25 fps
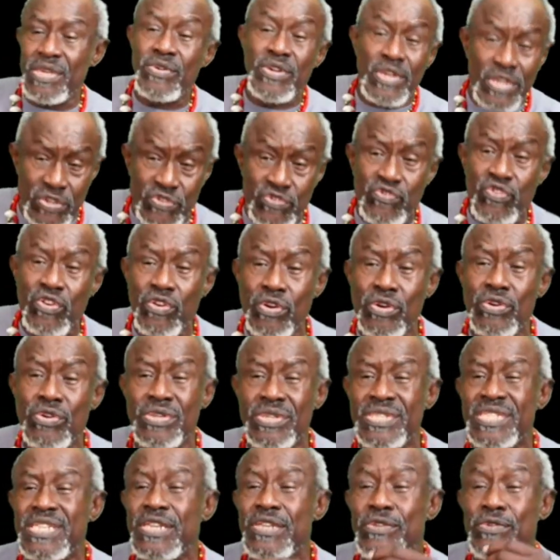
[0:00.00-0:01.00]
oh, the struggle
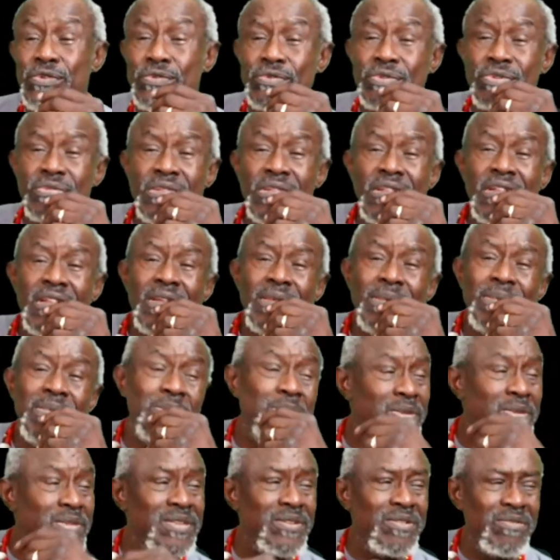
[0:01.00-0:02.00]
continues,
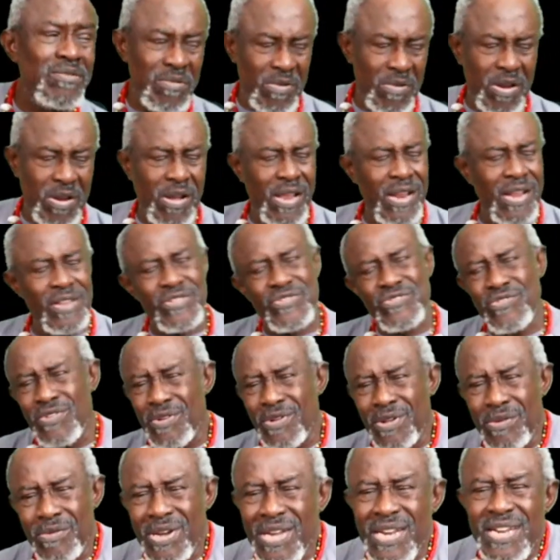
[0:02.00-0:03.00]
people say, oh, we're going to struggle.